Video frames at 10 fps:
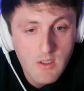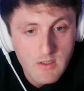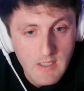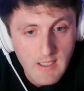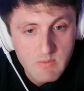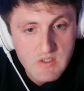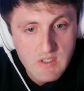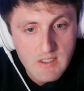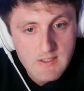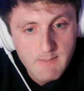game
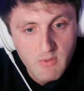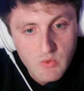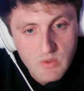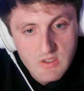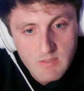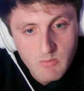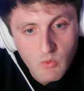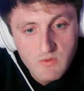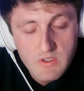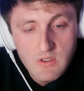6 between the
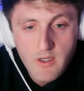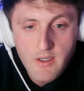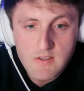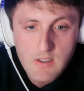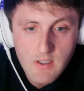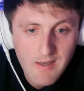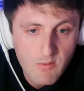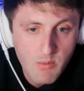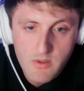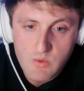Timberwolves and Nuggets,
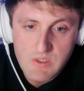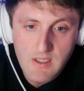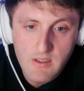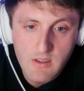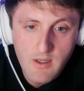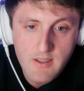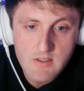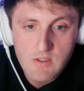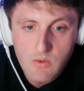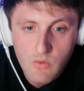everybody was on the
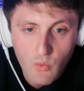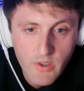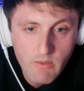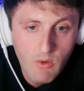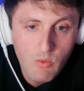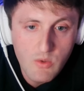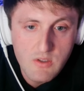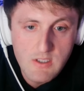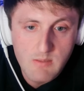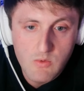Nuggets. We rode with the
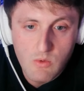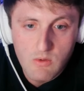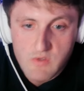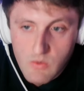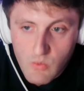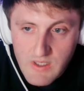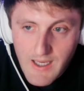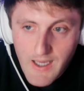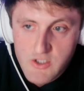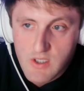Timberwolves. We
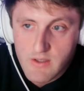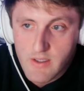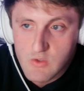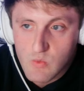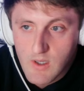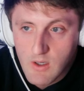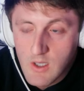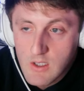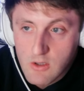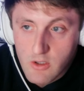cashed on that as well.
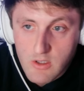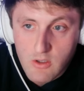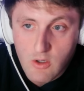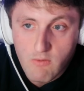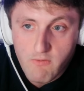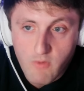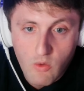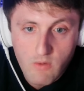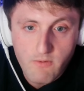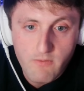Looking to go
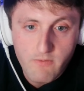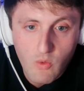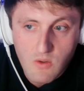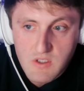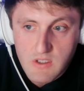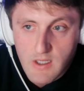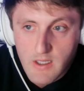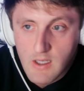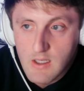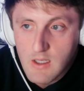4 for 4
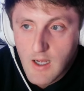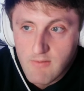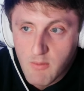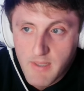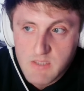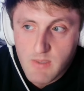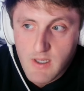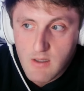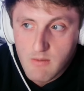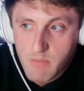tonight. I have a best bet
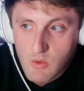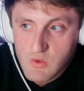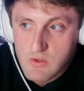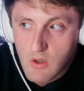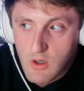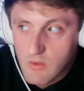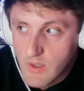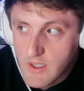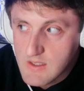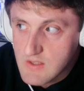posted
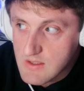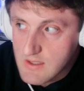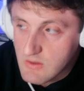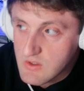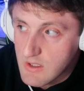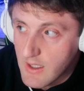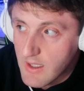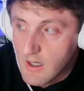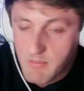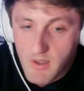already, sent out tonight
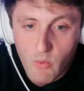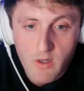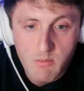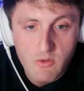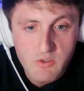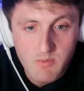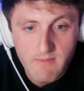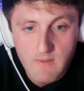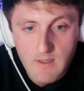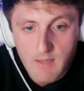on my winnable to my
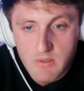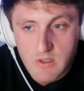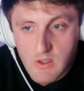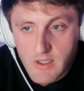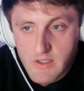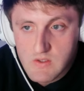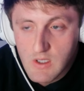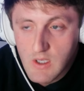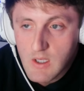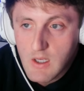VIP clients.
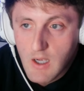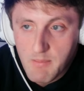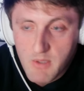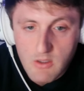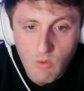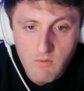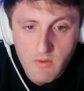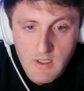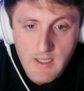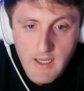I'm going to go over
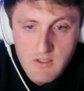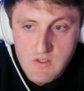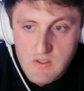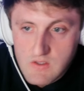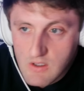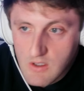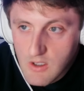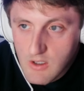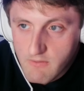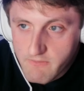the analysis,
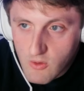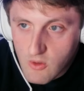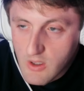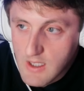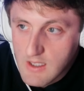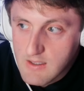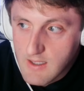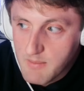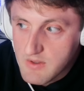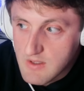full
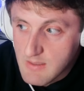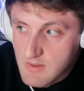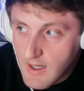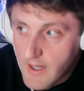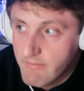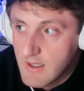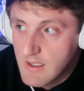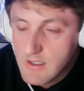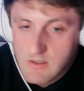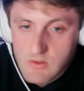in-depth deep dive
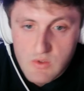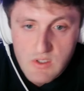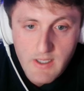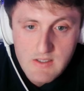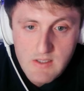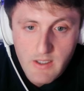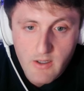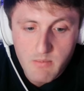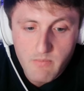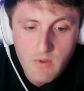into tonight's
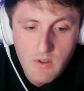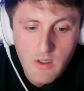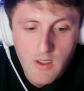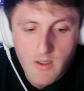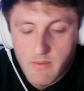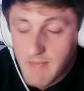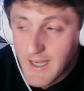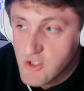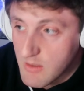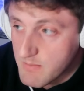lineup and
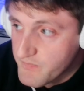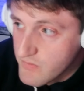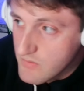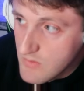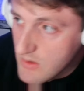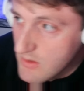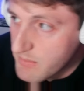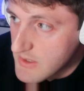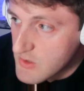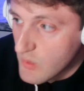matchup
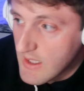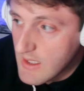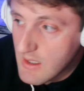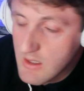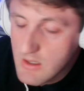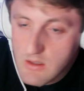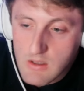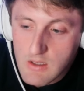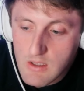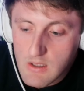between
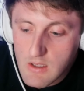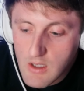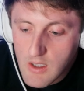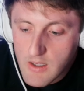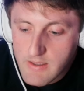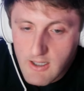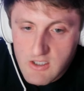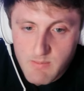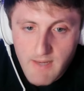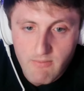the
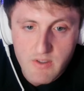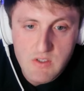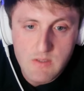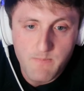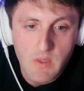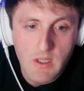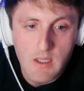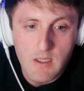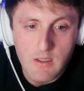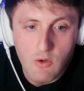Dallas Mavericks
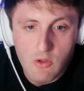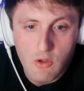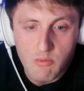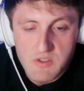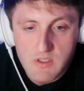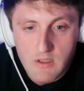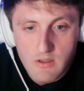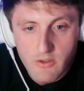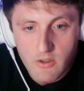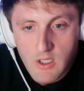and Oklahoma City
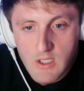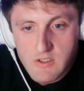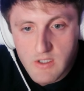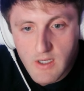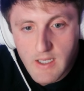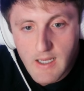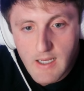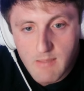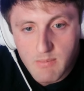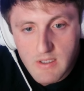Thunder tonight at
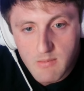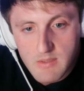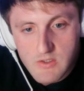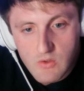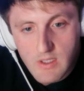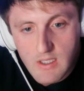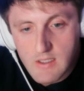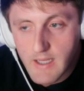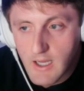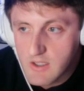8 p.m. Eastern
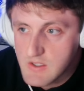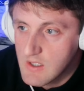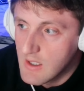in Dallas.